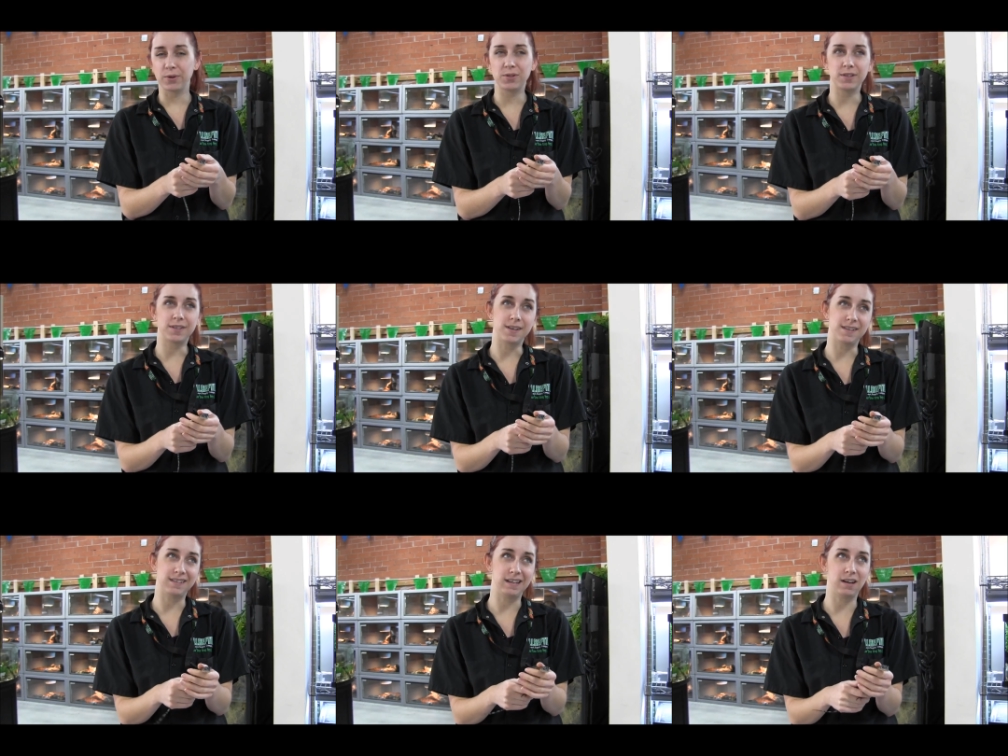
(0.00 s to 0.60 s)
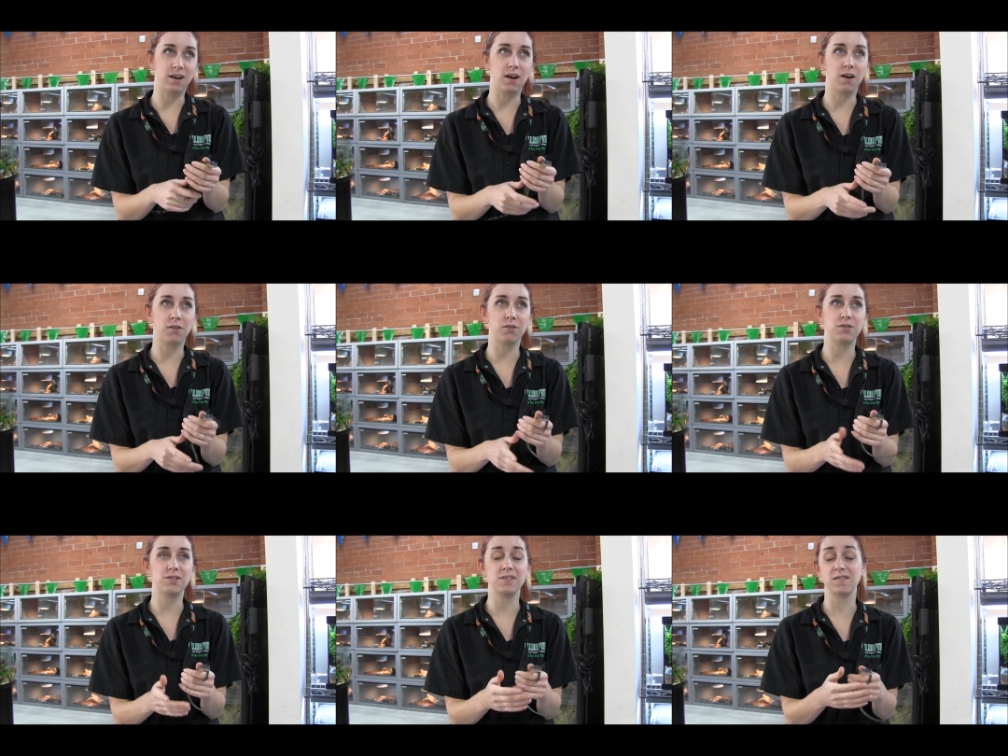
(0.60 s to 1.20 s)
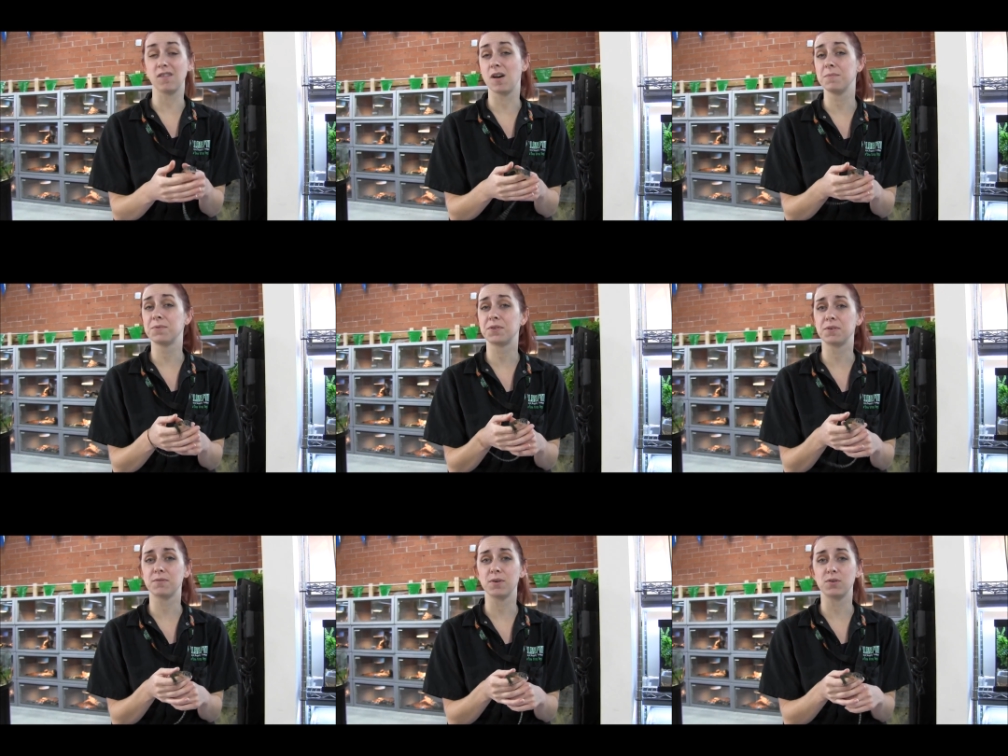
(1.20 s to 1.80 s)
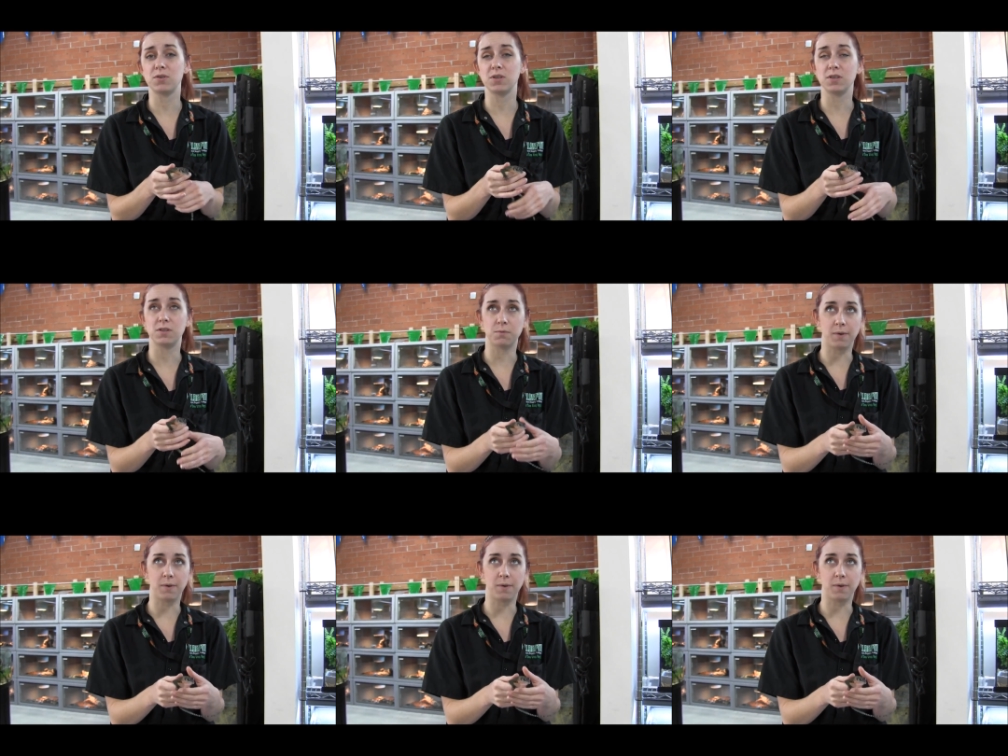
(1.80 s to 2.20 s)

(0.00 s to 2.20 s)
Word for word: roaches, hissing cockroaches, lobster roaches,